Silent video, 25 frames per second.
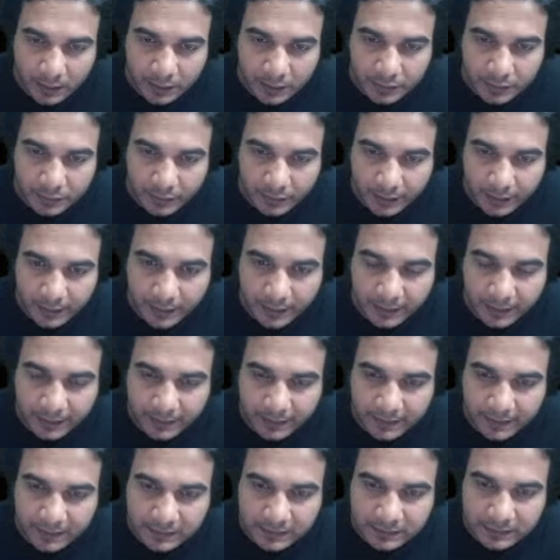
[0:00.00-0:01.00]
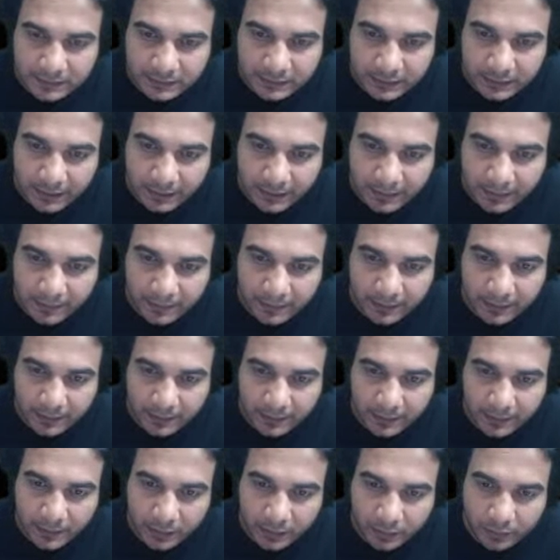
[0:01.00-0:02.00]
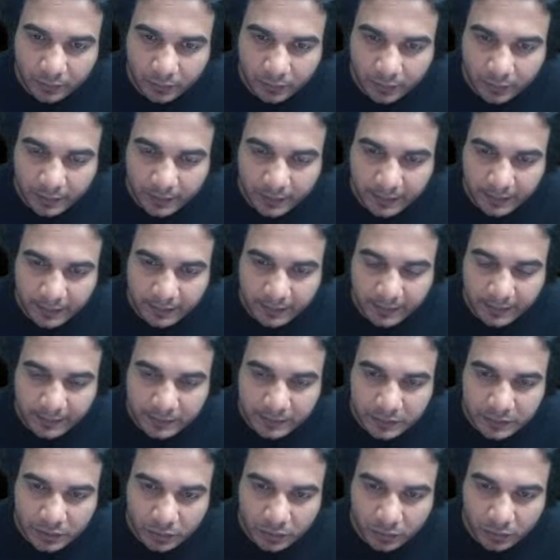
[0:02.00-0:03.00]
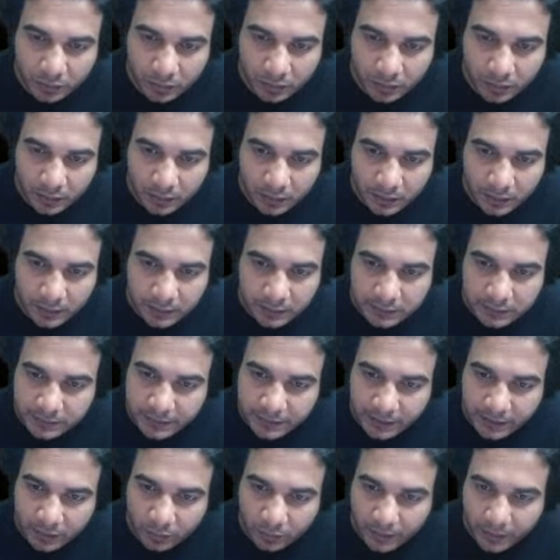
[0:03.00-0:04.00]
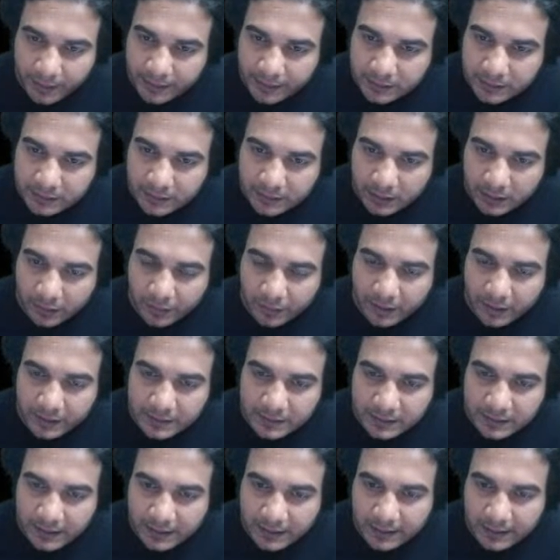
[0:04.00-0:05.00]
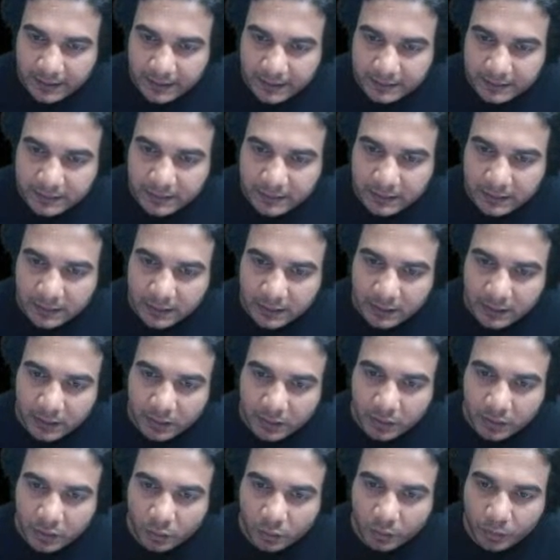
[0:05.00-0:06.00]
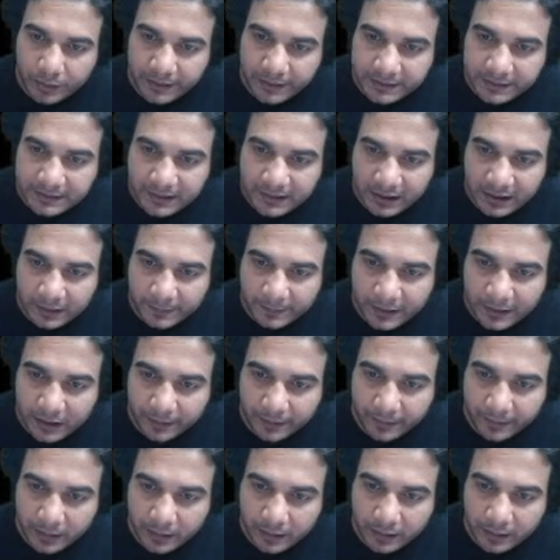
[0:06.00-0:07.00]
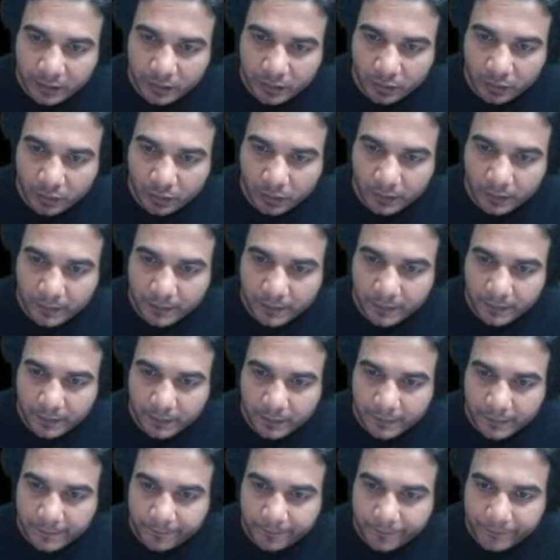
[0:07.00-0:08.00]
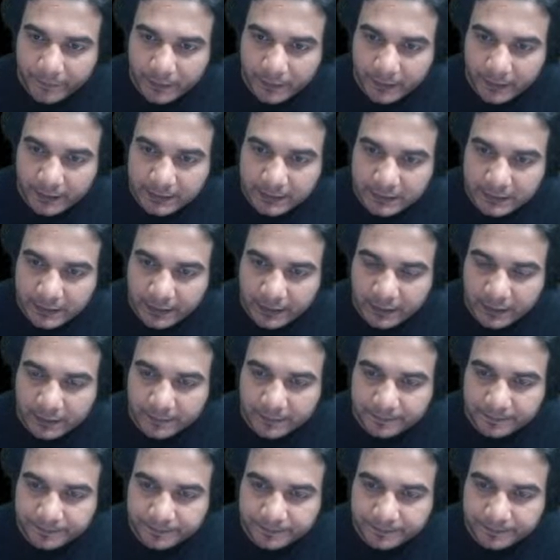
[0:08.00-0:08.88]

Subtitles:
So you can write this C into e raised to C2x. Now you can see it has two distinct parameters. Two distinct